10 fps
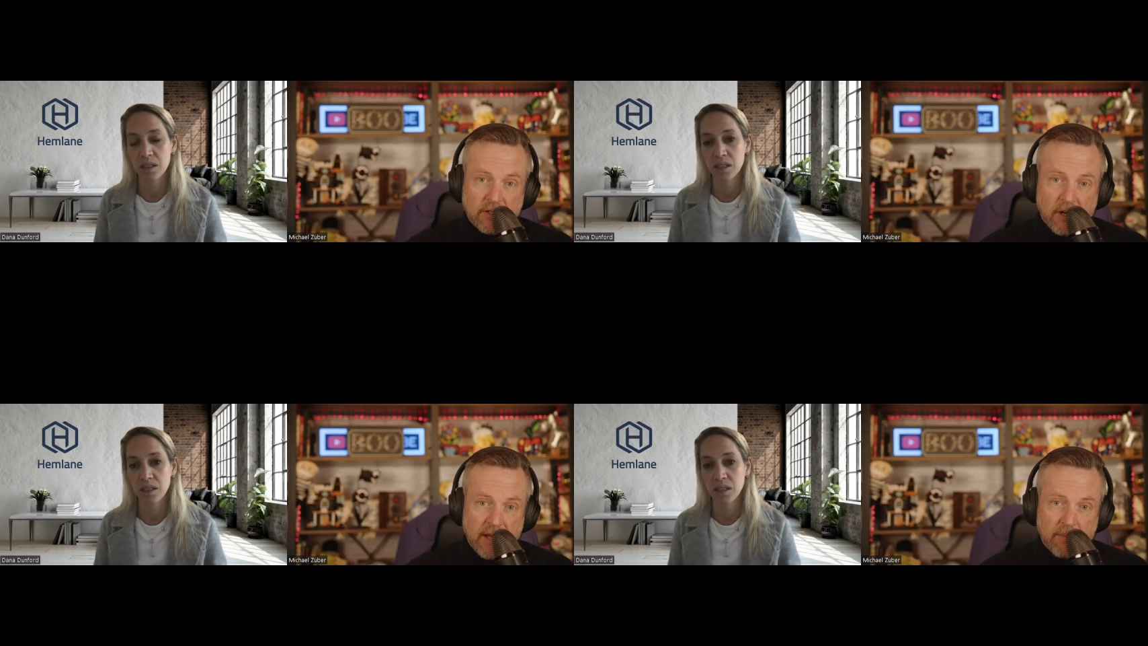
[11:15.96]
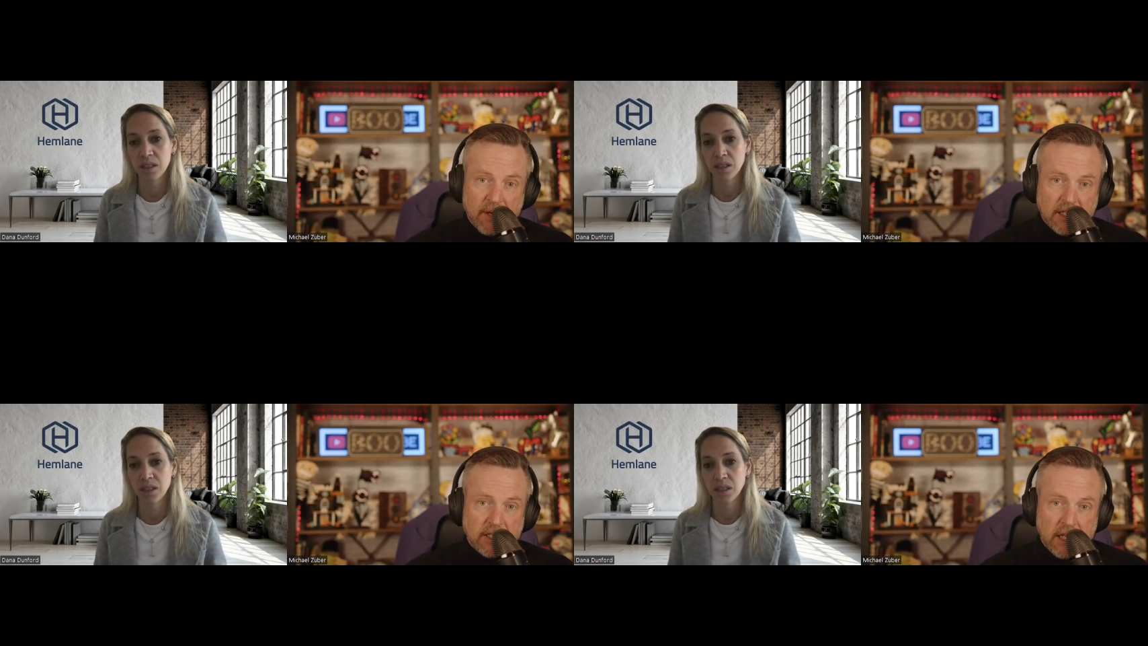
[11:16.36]
Speaker 1: rents all
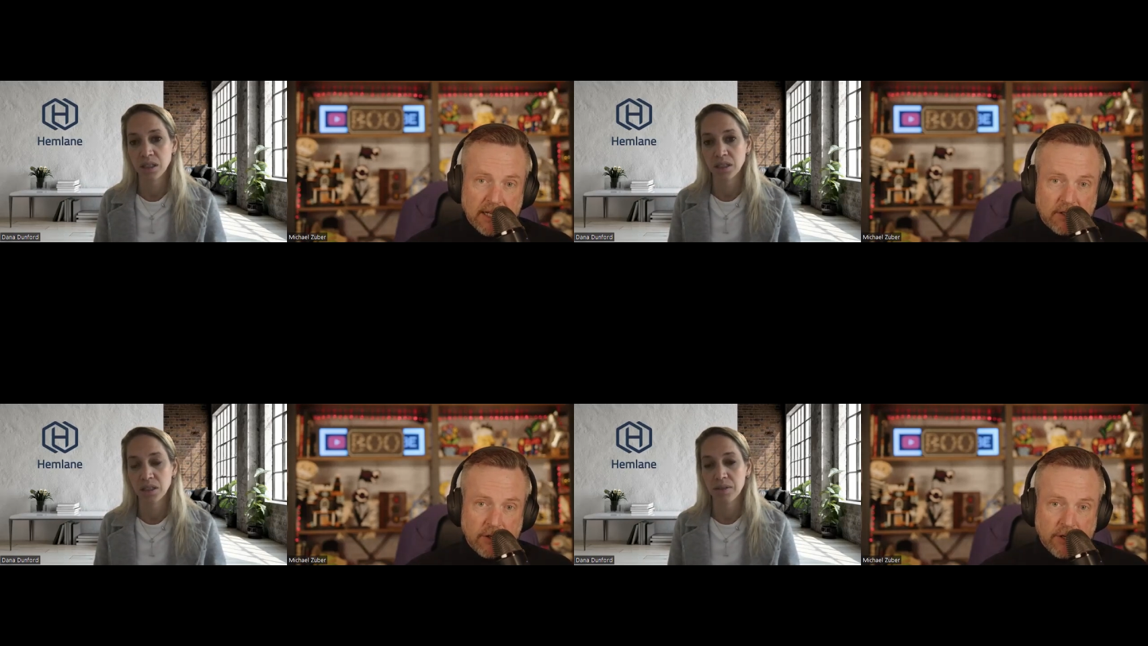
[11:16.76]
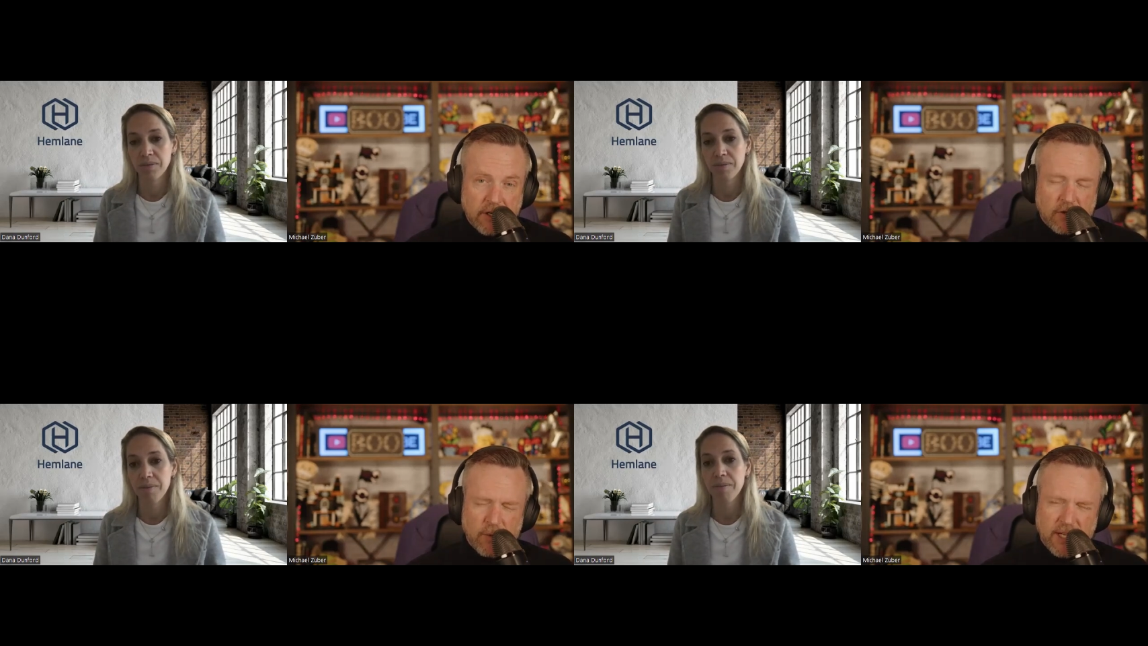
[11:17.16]
that much the last
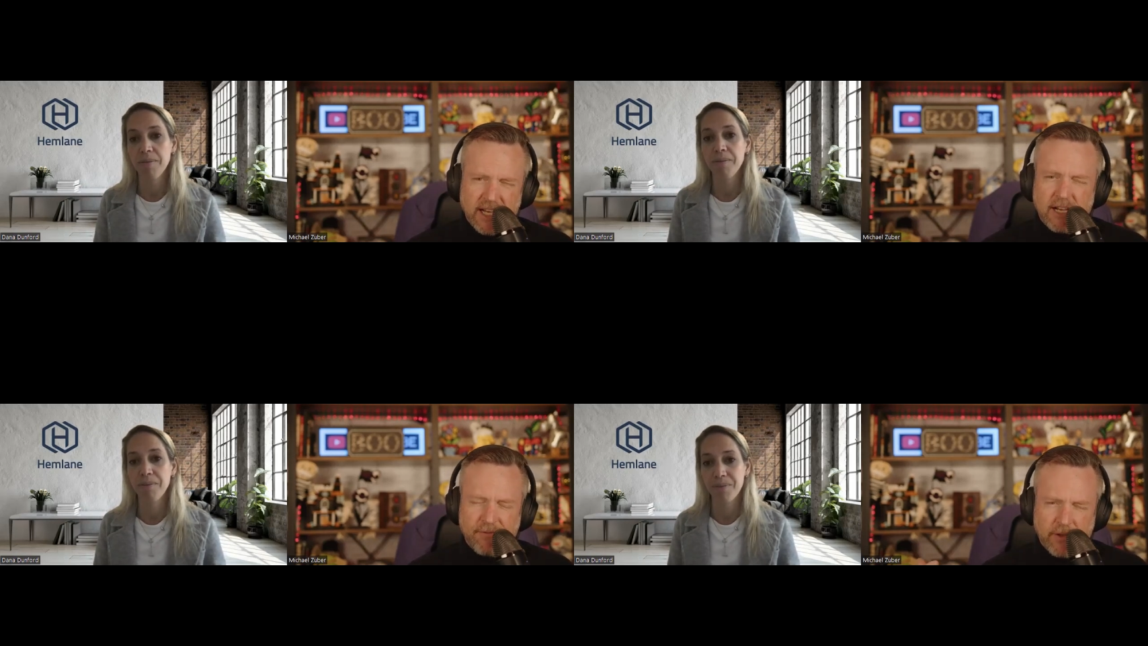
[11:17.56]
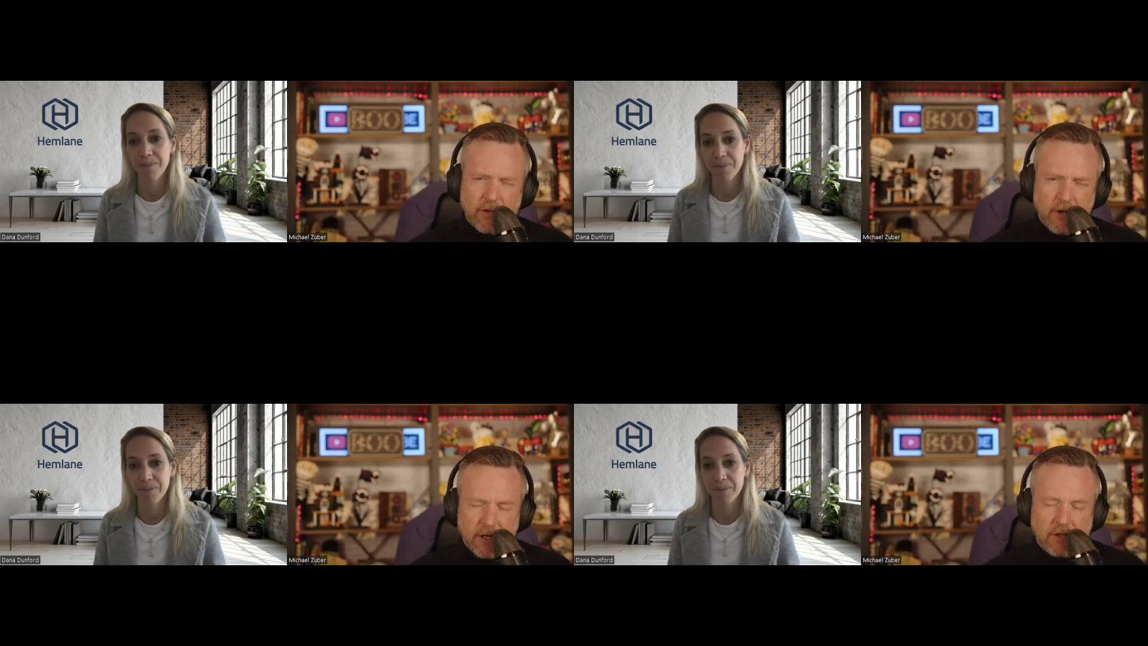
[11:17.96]
two years. We did if
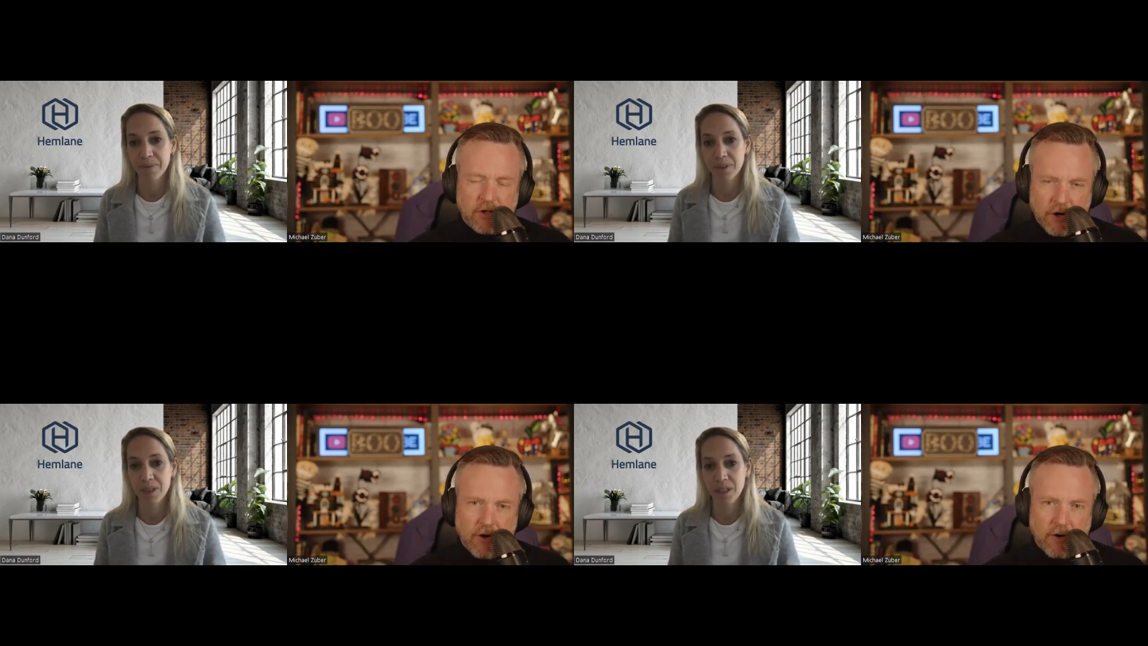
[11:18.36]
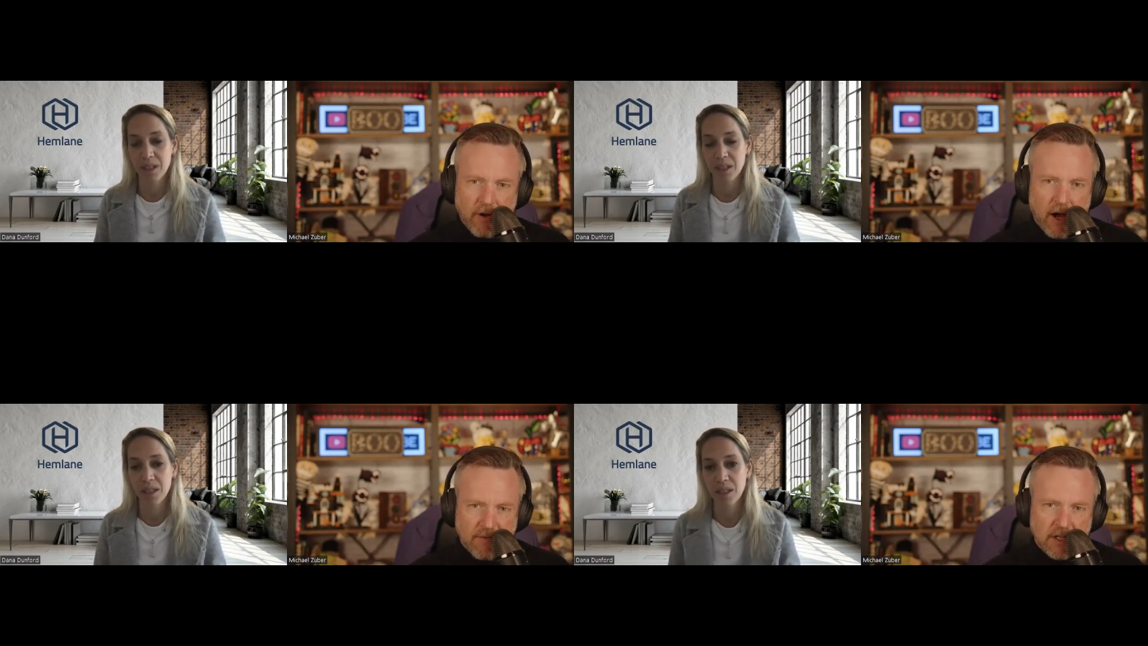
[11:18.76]
the unit
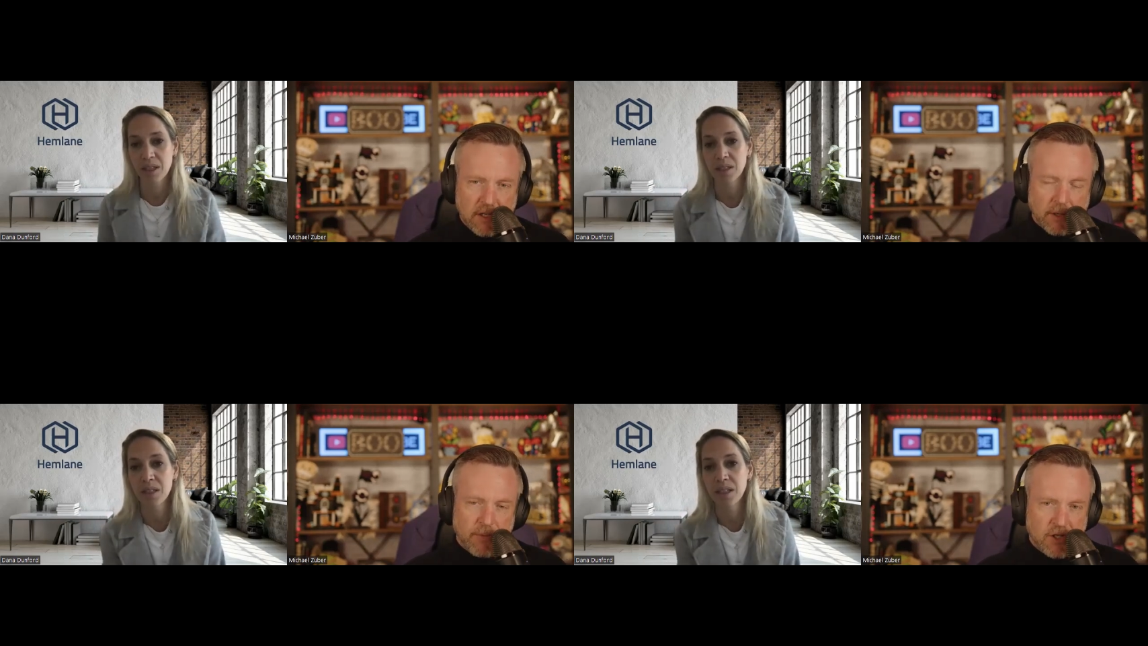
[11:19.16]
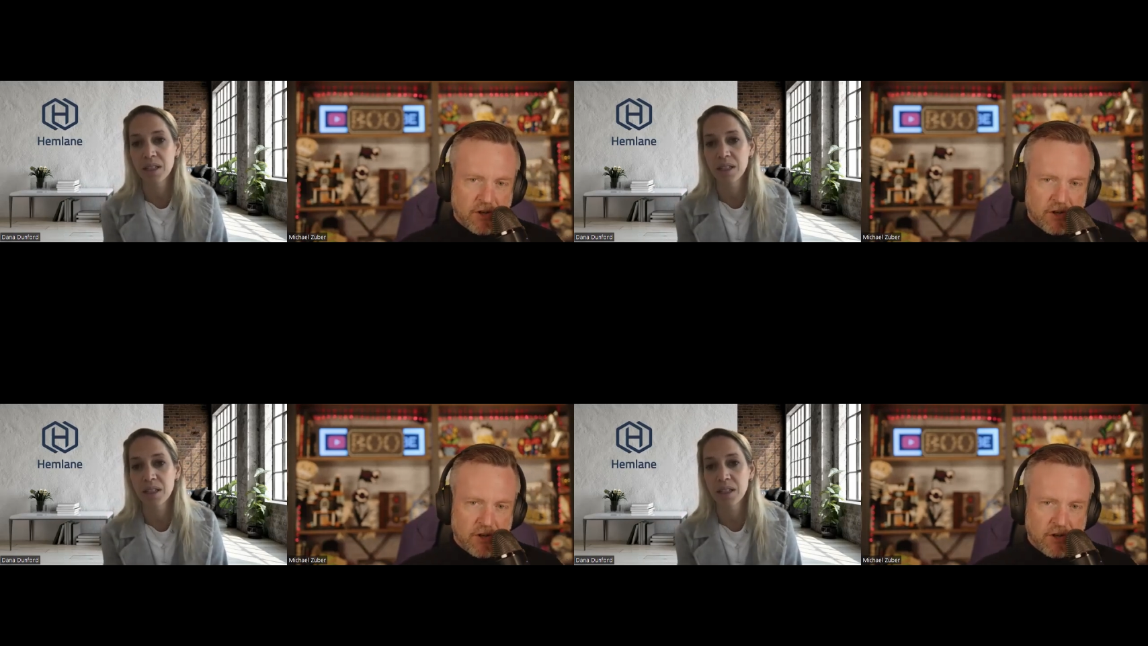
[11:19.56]
turned, obviously.